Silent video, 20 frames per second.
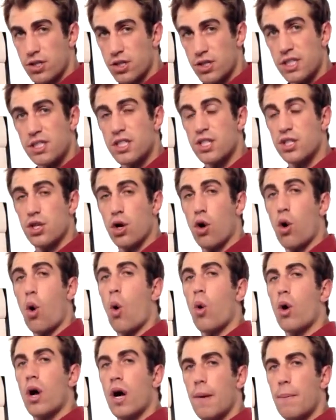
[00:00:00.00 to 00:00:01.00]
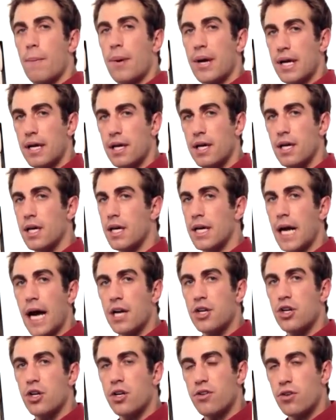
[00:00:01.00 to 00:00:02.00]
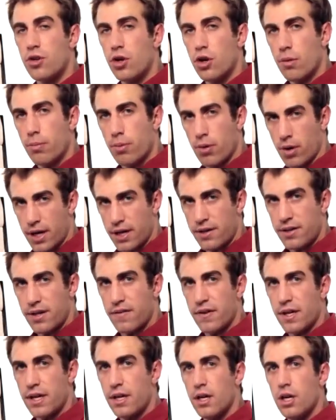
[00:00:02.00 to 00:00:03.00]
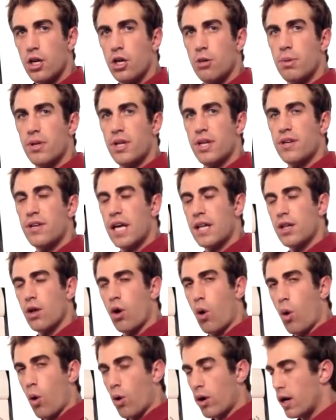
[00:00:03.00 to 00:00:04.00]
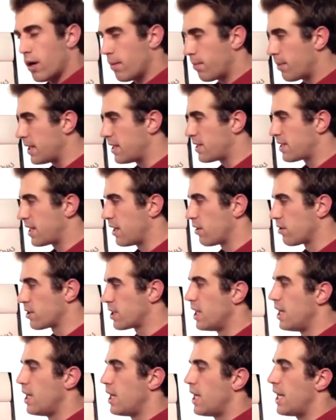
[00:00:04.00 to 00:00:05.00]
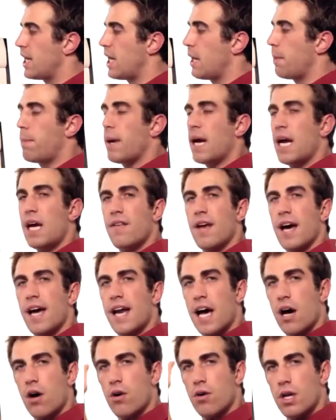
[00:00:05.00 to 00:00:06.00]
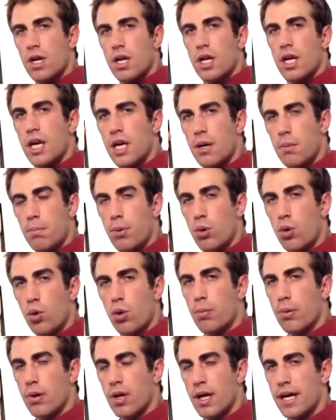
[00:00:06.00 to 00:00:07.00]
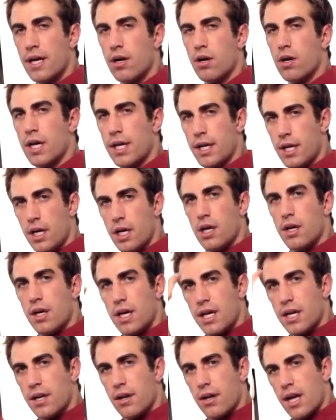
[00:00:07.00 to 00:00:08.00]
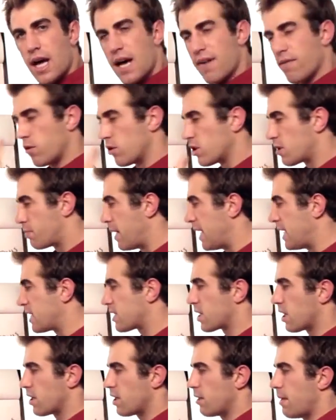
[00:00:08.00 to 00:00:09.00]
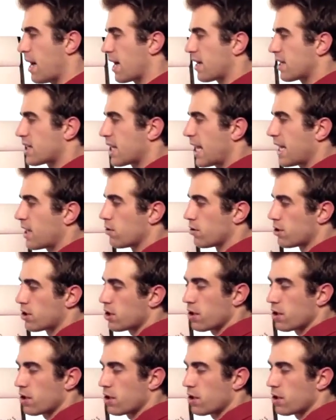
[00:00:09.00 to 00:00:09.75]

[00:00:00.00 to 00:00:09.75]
So this is the whole company, not just your productivity, but they take the whole company sales and they pay that out in pool play or in levels based on the amount of cycles.